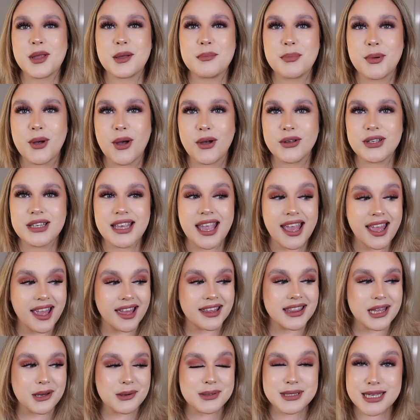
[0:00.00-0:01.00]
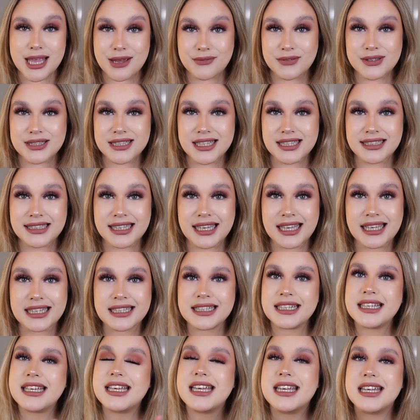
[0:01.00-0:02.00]
But yeah, that was everything
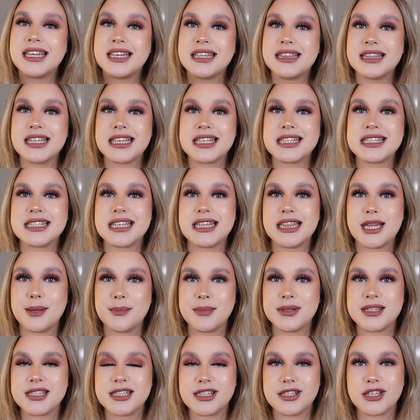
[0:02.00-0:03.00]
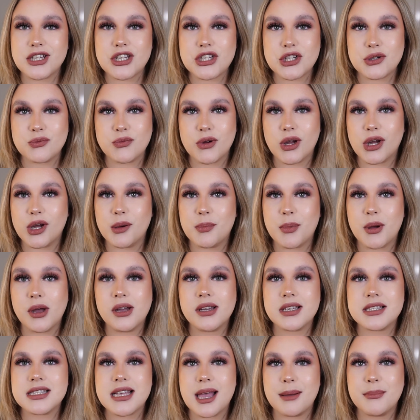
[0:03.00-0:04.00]
in this limited edition
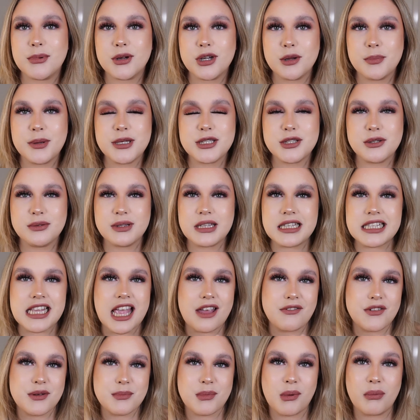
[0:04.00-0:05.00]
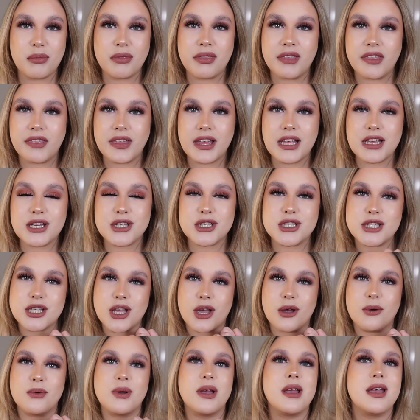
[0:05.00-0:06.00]
Roccabox. I'm going to be doing these every month, I think,
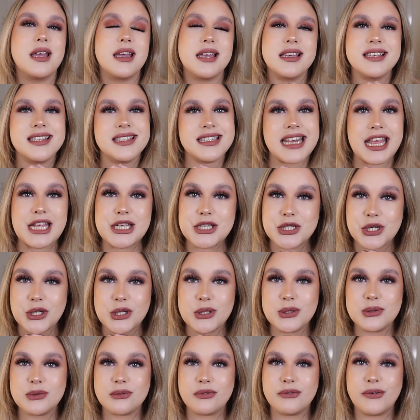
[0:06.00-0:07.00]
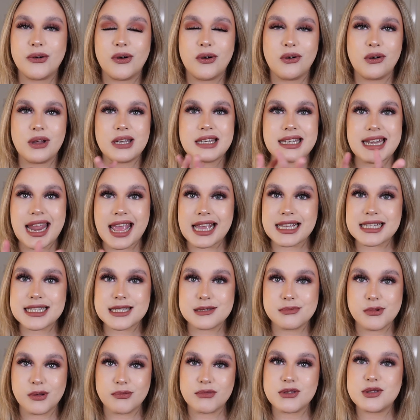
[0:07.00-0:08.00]
so stay tuned for
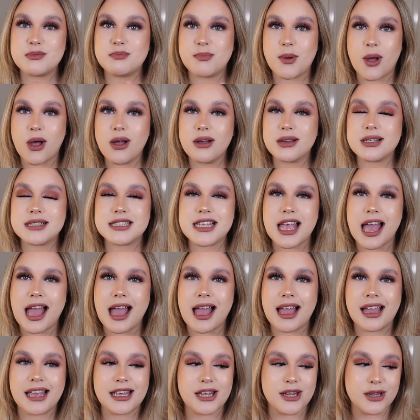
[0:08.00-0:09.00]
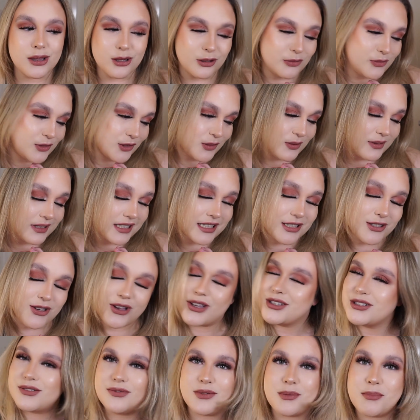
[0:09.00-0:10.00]
next month's box. I love doing these
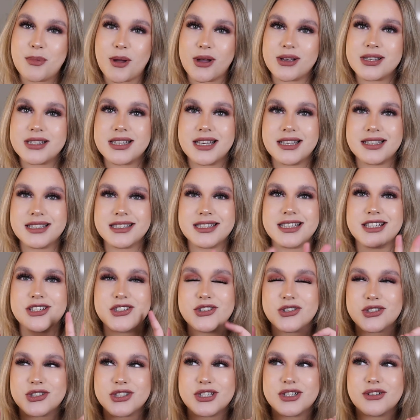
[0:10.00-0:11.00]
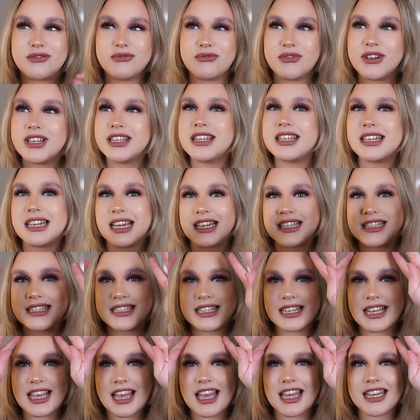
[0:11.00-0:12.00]
sorts of unboxings. It's just really nice
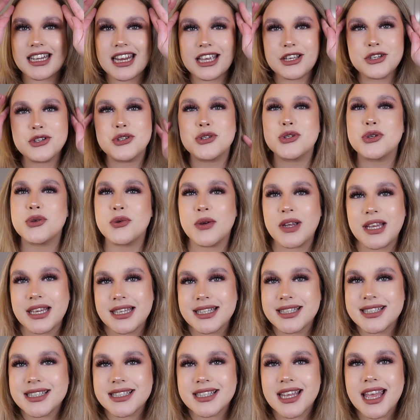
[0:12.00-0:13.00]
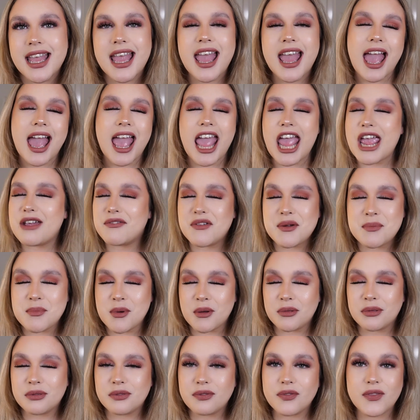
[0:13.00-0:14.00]
to get a nice treat every
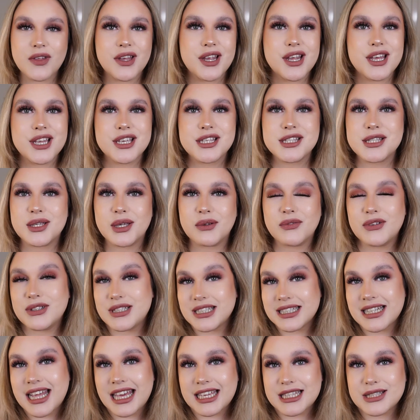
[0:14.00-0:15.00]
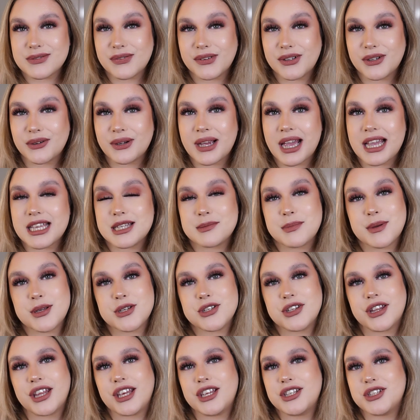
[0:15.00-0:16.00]
month. So if you did like this video, guys, make
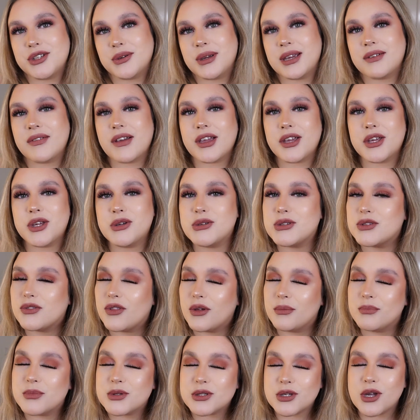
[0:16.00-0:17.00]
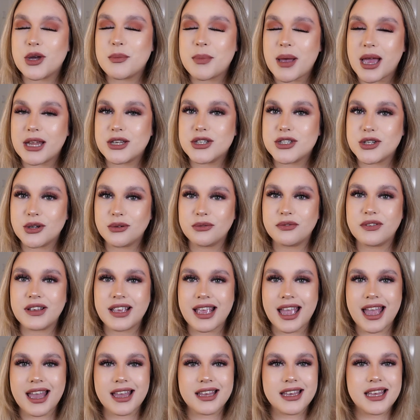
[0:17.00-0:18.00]
sure that you do give it a huge thumbs up, and don't
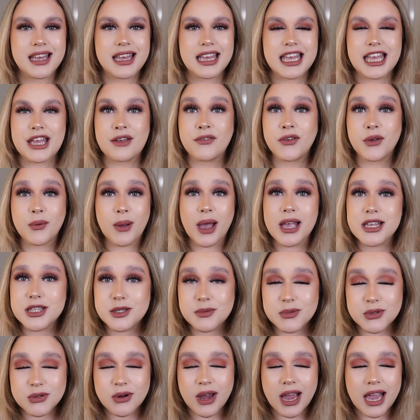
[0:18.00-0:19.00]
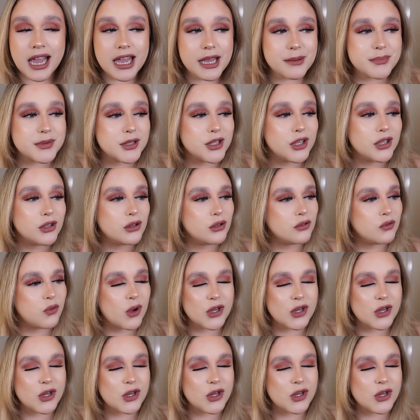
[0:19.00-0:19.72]
forget, if you aren't subscribed, you love